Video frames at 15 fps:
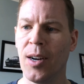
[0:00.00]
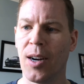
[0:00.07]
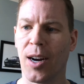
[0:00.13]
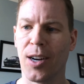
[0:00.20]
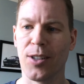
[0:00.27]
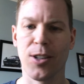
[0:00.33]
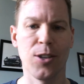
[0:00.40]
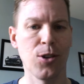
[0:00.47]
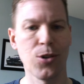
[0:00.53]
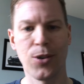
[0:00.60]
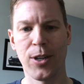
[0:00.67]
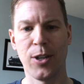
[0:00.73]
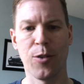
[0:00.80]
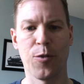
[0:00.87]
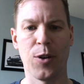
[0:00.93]
little
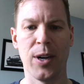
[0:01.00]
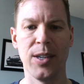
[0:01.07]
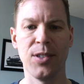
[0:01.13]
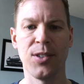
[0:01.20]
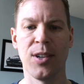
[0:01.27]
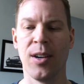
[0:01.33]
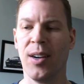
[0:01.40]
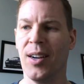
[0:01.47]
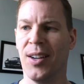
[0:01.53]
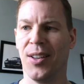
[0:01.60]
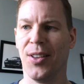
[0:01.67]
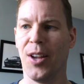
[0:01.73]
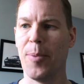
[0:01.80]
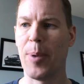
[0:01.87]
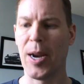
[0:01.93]
critter friends,
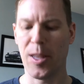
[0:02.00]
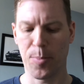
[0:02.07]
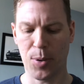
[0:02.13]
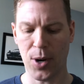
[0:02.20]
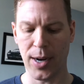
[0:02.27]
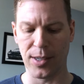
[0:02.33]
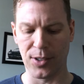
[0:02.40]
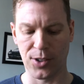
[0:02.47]
they pay the price.